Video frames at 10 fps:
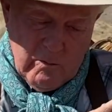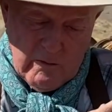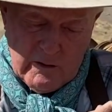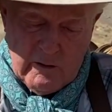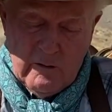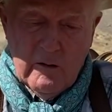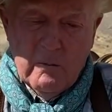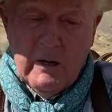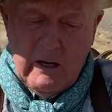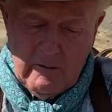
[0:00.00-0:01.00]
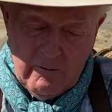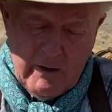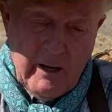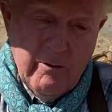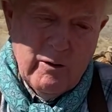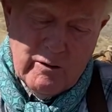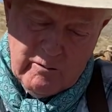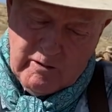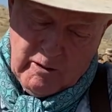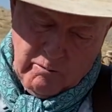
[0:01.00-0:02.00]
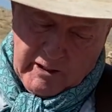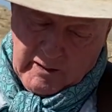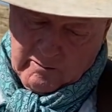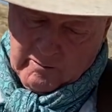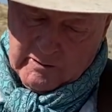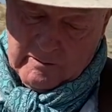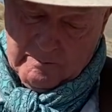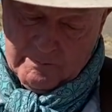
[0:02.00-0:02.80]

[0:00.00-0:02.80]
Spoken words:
soon-to-be 5 years from now bridle horse.